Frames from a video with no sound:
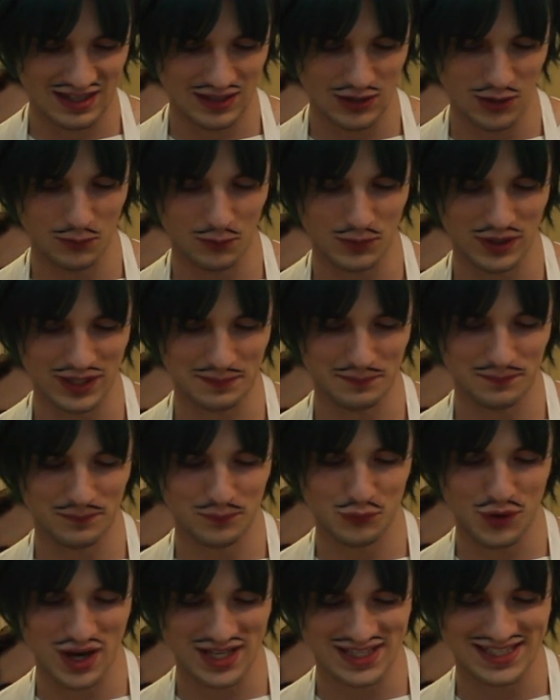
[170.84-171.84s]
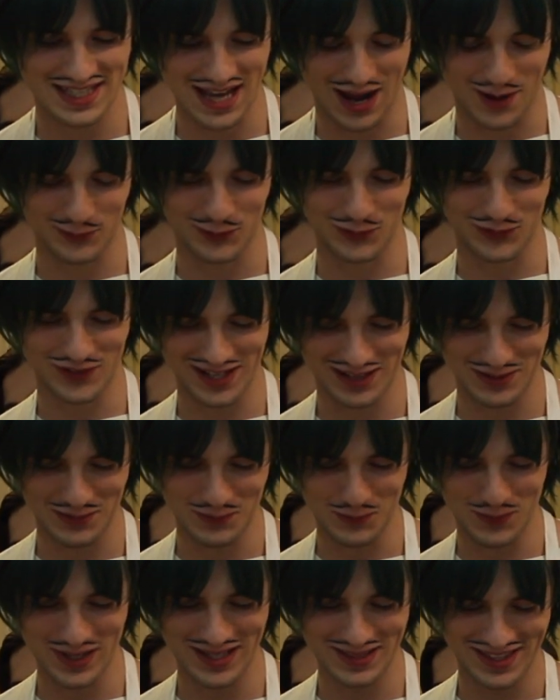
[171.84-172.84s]
No, we're gonna press down on
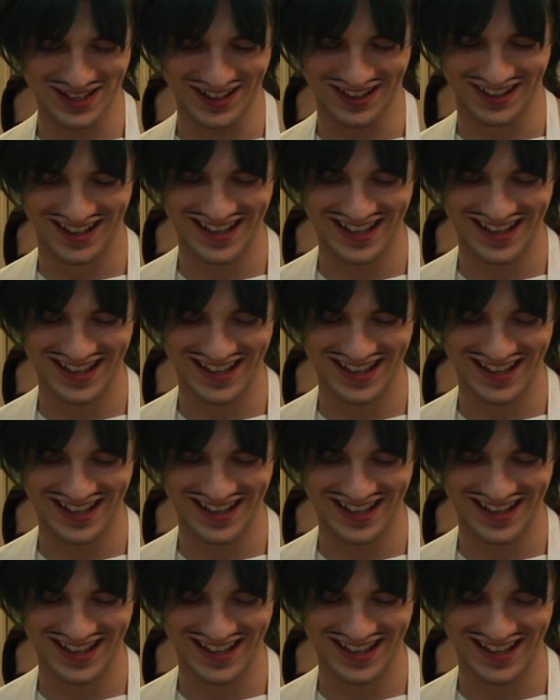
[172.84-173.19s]
it with the,